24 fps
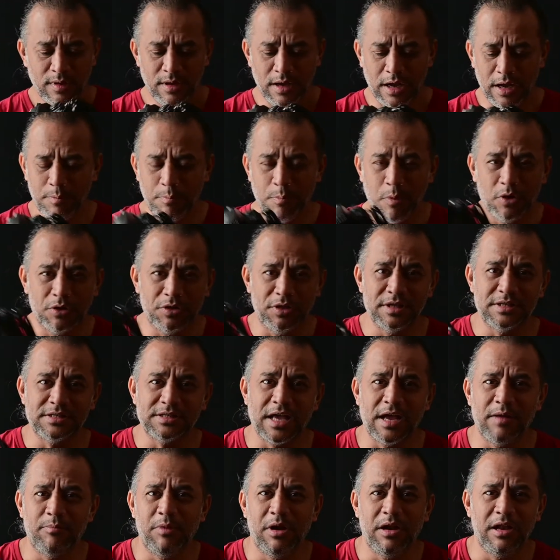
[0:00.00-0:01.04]
I bought this
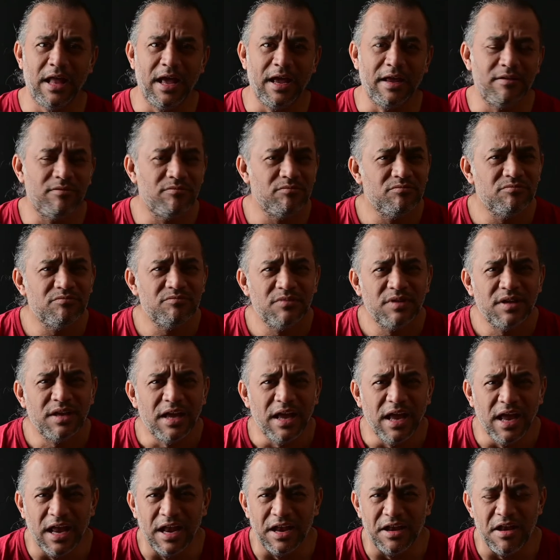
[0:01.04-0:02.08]
camera like
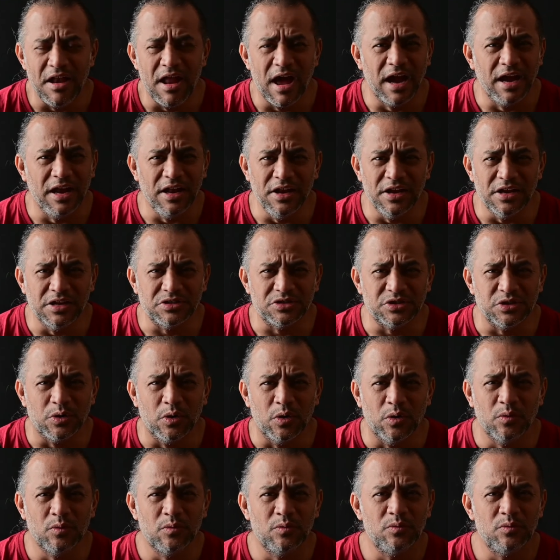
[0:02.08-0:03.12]
8-9 years ago.